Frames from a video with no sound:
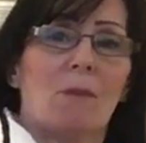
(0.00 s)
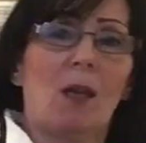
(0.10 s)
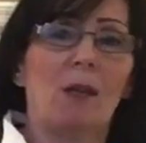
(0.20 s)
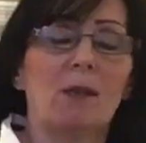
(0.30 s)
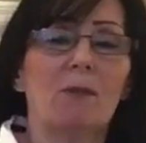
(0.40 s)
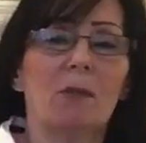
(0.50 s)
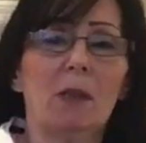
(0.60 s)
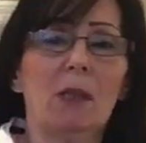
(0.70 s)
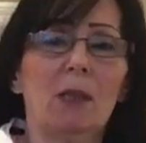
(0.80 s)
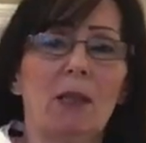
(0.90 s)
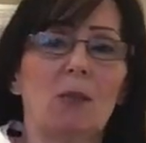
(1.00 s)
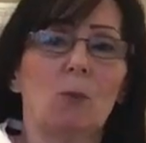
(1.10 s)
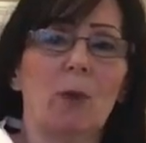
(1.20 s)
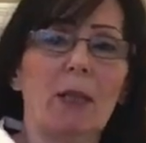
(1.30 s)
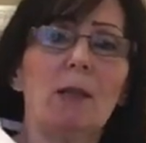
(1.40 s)
It's very
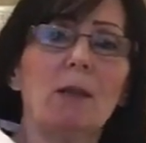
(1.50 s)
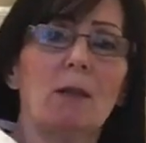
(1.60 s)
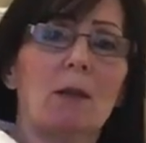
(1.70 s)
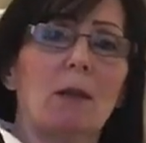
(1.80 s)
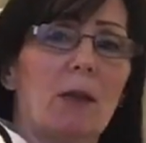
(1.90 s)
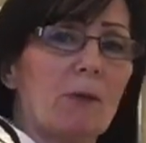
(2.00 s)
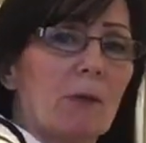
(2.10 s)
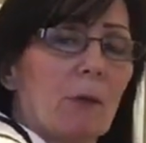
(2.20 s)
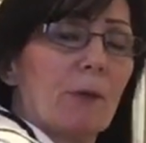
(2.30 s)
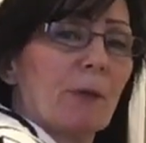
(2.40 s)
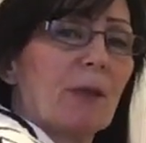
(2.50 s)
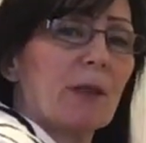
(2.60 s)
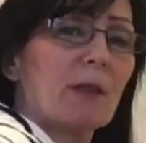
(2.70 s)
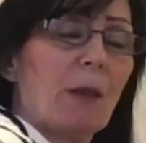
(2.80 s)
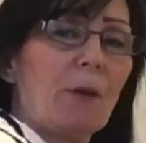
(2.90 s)
lightweight, even though there
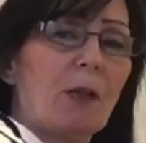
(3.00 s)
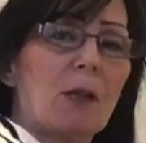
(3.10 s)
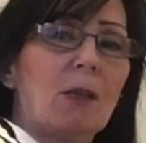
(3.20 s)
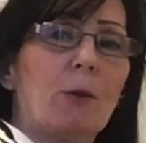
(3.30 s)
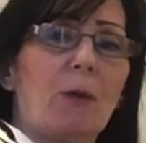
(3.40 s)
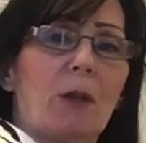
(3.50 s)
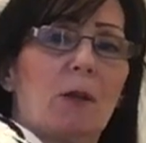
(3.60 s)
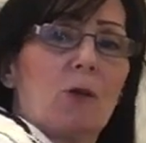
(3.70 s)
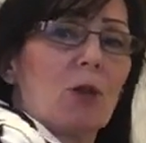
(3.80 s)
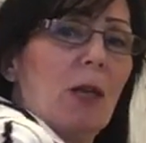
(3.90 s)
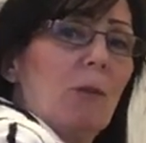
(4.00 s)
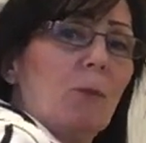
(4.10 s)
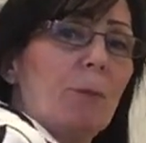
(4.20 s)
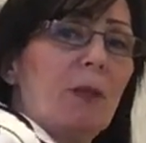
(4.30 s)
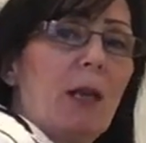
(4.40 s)
is nothing in it. You think the chain
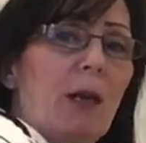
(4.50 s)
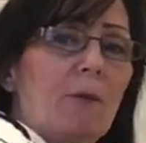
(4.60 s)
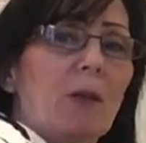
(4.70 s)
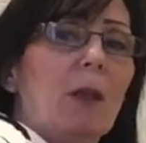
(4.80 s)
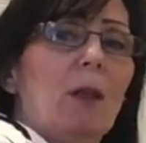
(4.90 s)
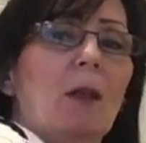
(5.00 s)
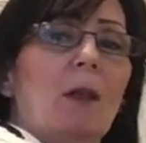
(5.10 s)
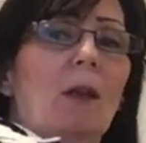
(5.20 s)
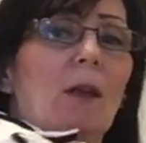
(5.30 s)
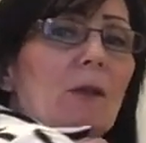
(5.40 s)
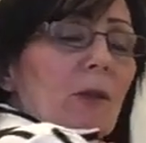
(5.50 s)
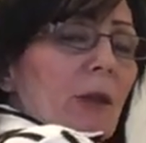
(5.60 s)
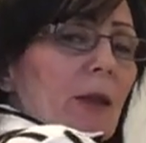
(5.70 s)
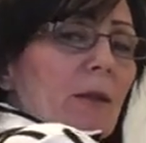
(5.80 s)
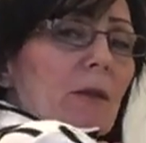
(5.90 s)
would be heavy. So
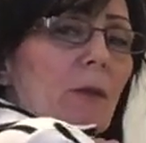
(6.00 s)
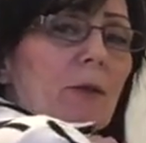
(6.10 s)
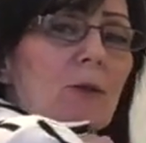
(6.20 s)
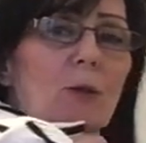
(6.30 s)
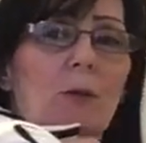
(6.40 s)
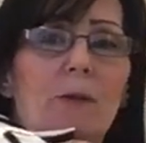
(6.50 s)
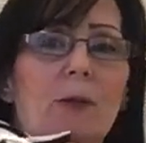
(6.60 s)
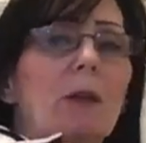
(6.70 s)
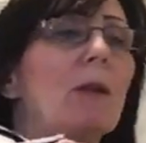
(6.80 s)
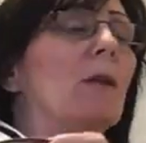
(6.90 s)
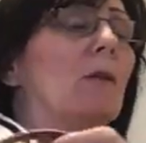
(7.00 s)
that is on the shoulder.